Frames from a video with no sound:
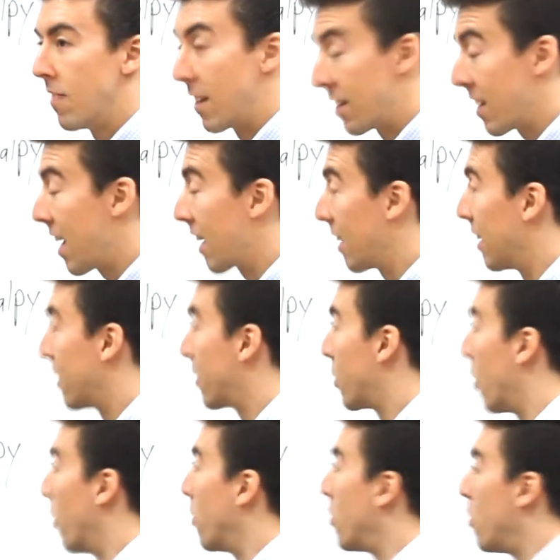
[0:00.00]
Exactly.
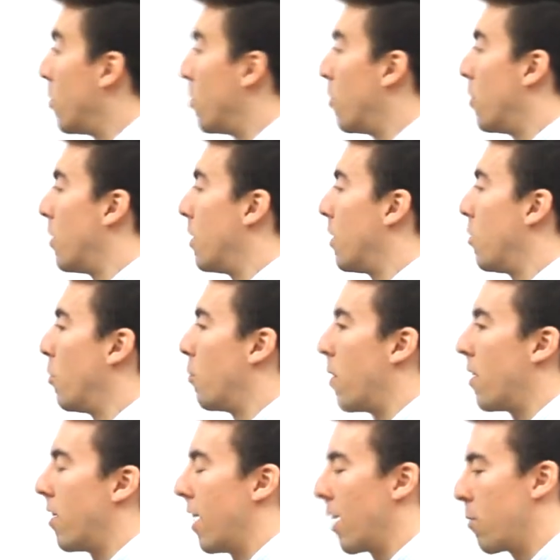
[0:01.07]
So you would
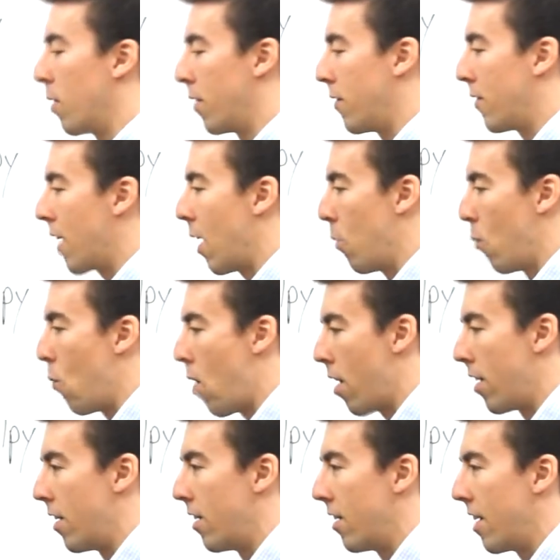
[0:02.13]
wonder, like, well, if you've got
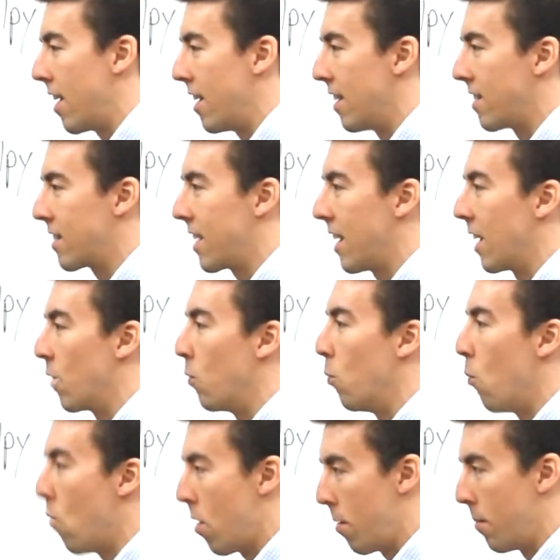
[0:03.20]
water and it's getting
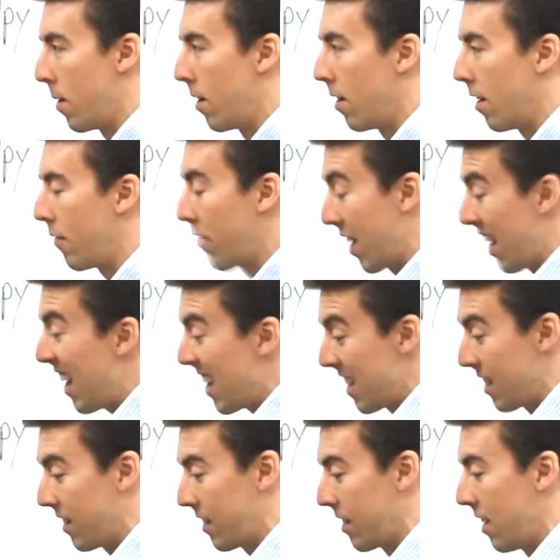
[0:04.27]
warmer, if you got
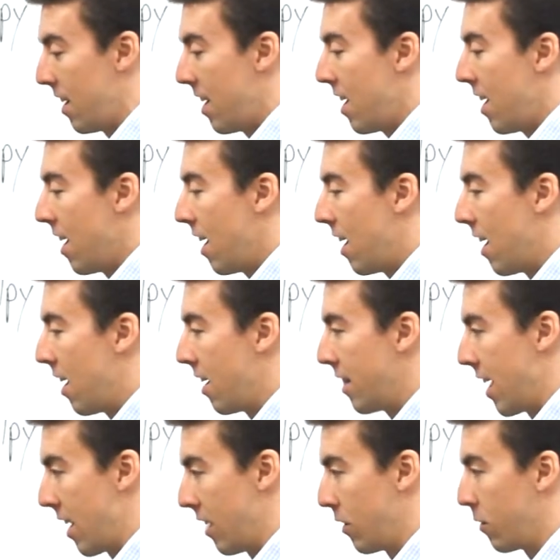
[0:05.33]
ice
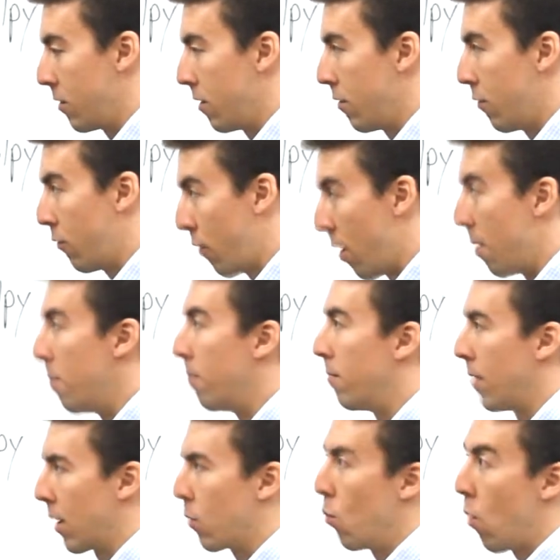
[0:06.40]
that is from
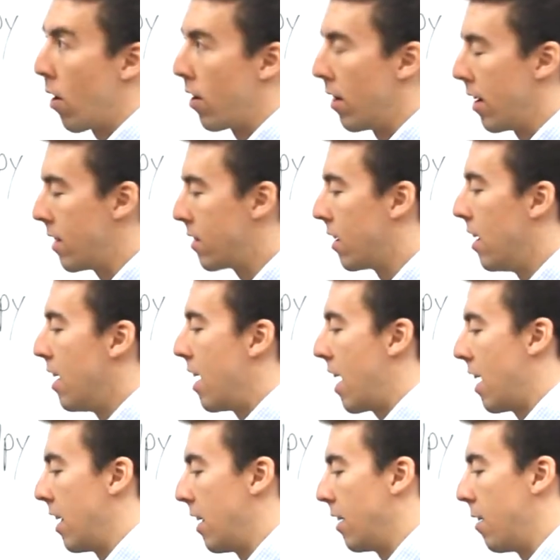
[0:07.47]
like water ice
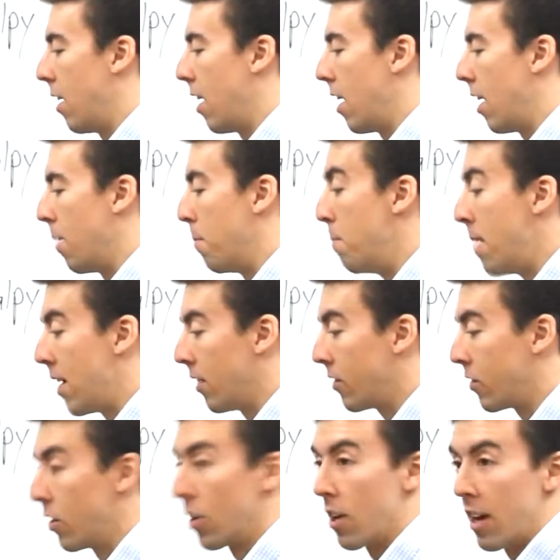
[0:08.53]
and it
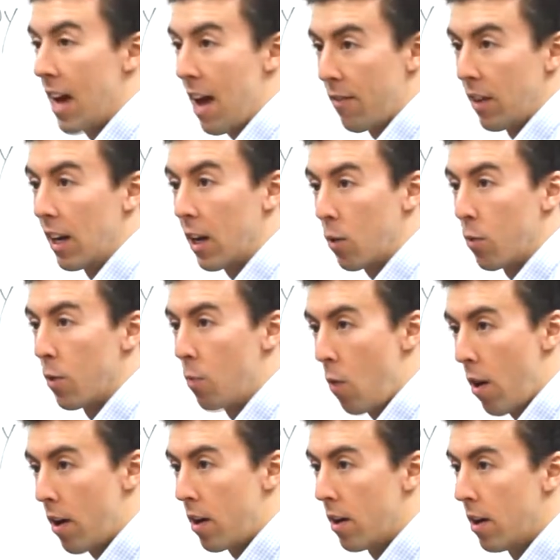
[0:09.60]
melts, you're going to have liquid water.